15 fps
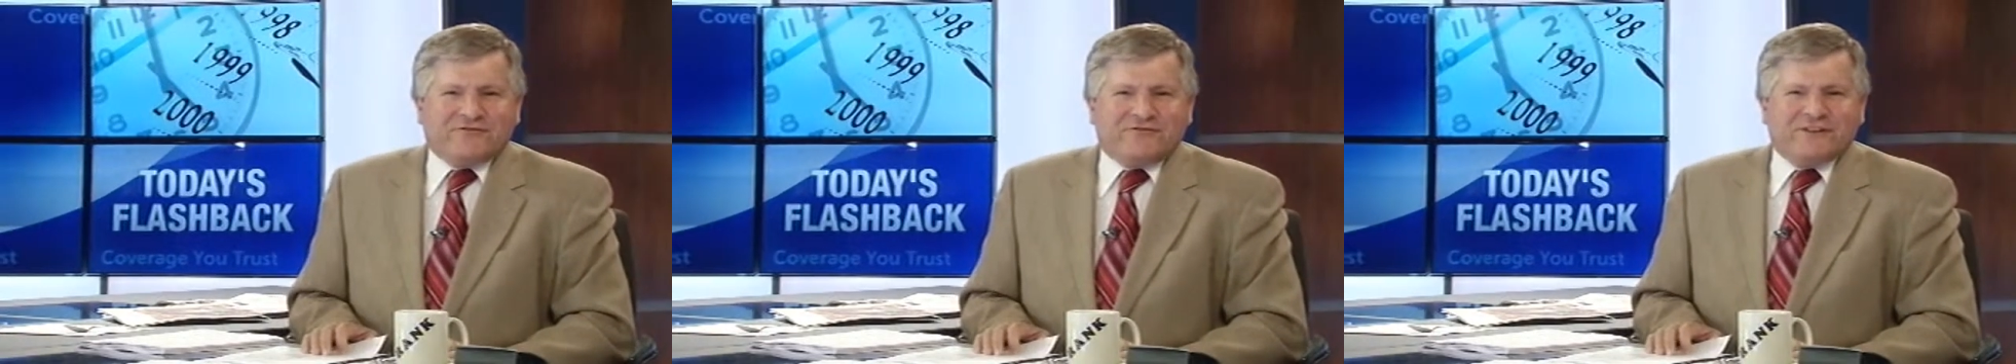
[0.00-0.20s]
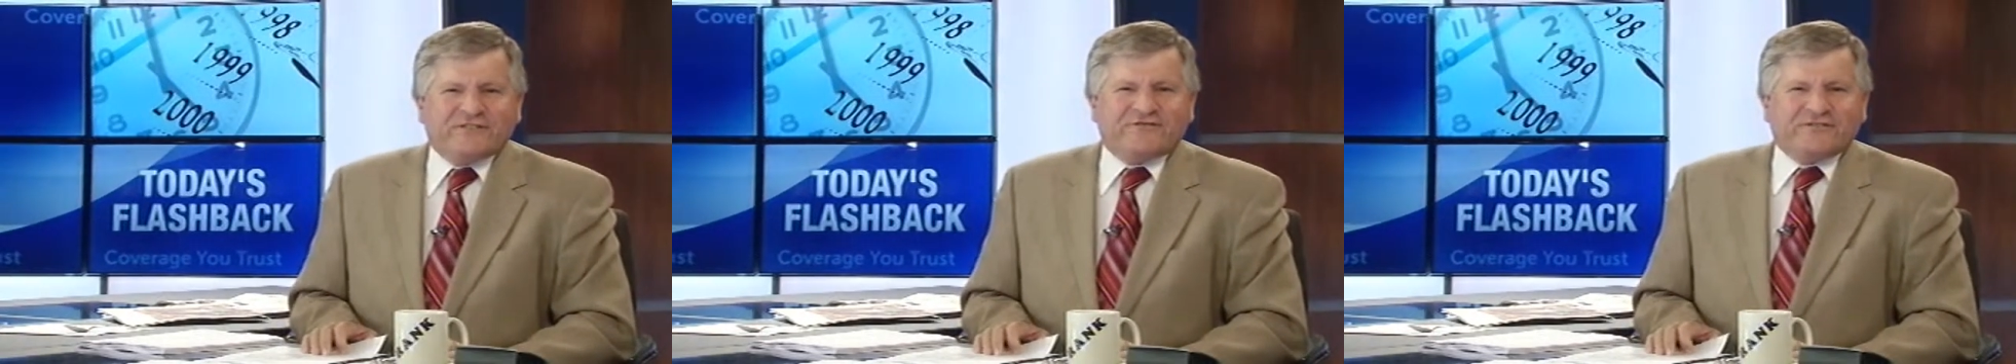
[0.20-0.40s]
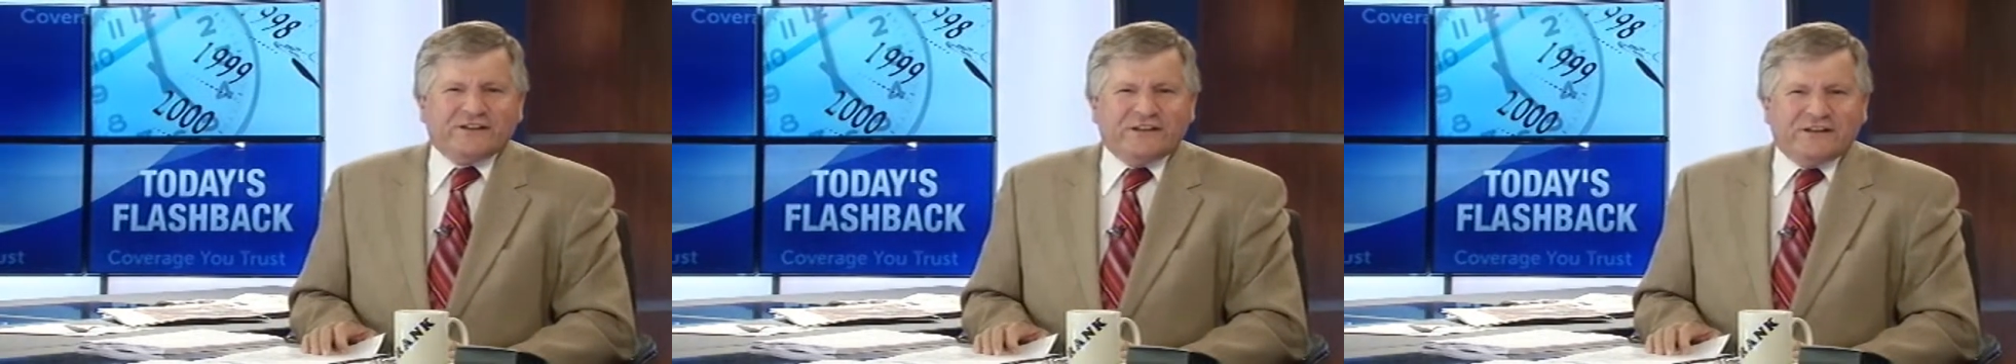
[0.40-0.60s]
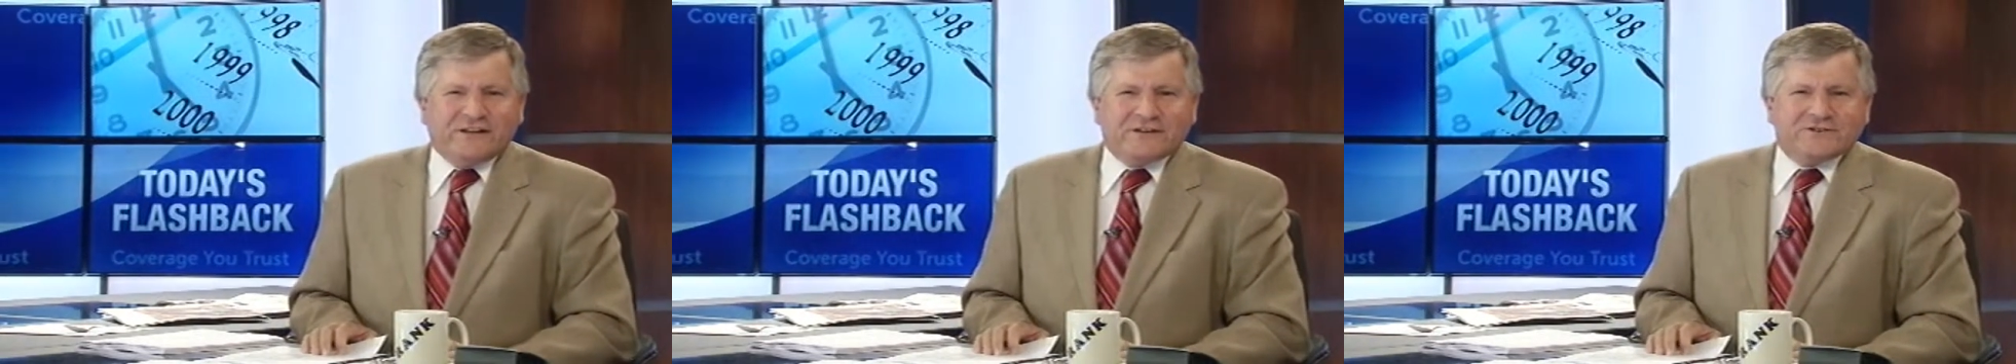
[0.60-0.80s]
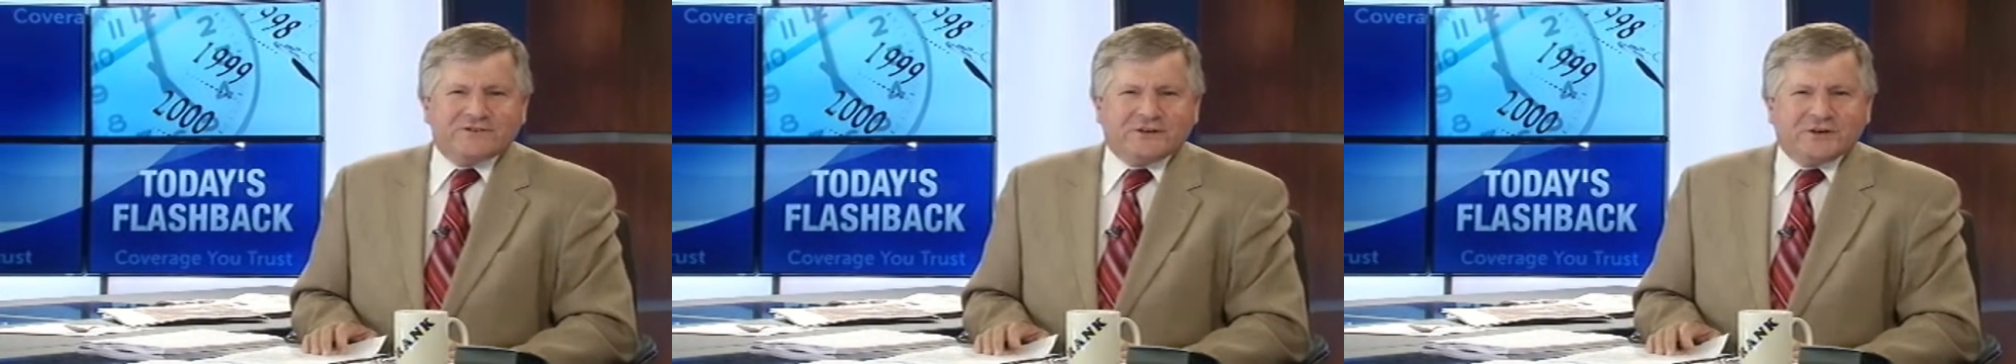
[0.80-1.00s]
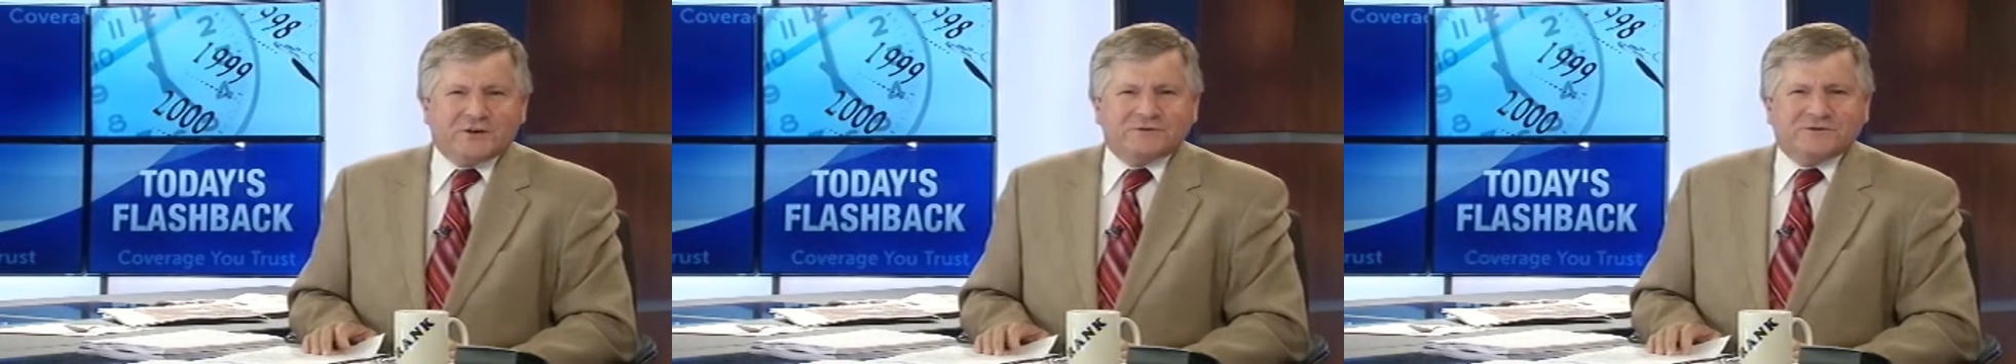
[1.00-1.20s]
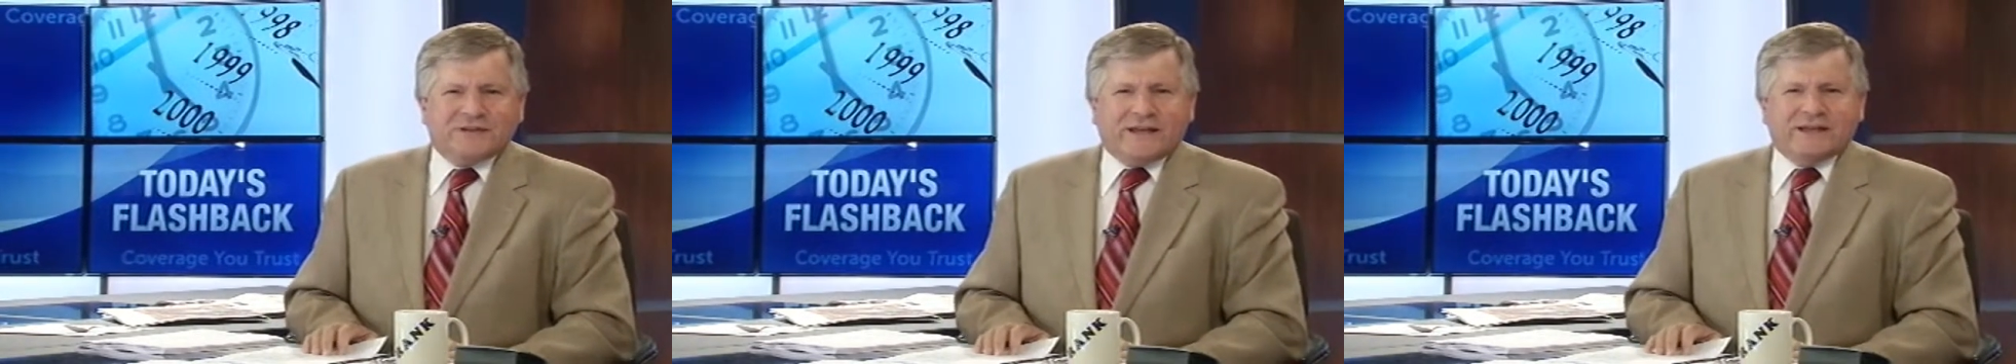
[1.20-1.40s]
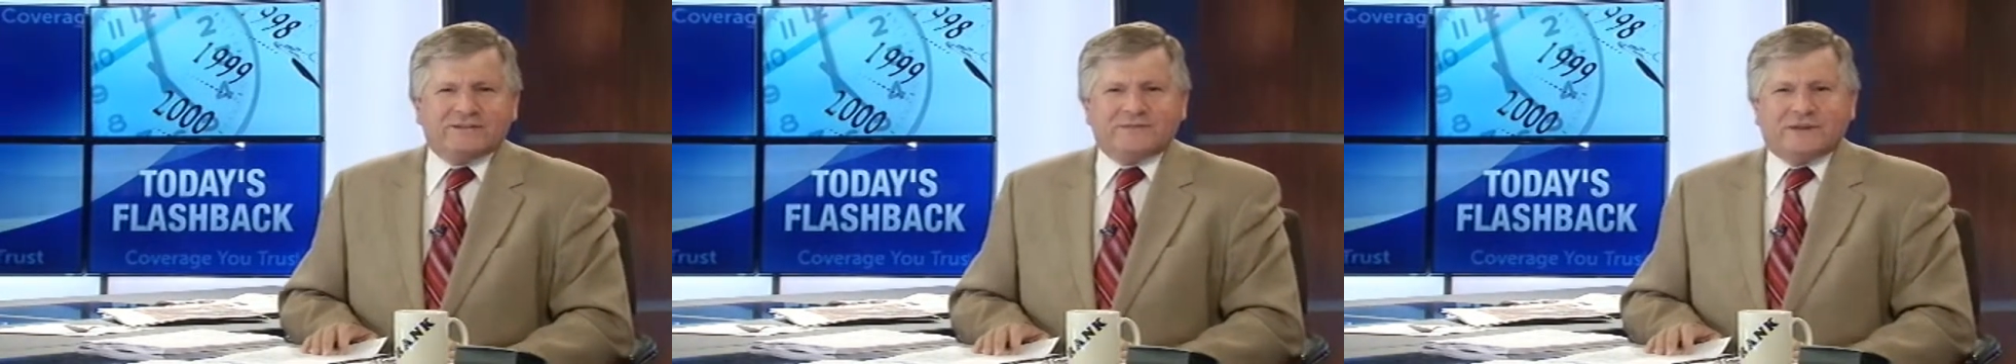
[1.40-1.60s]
50 years ago today,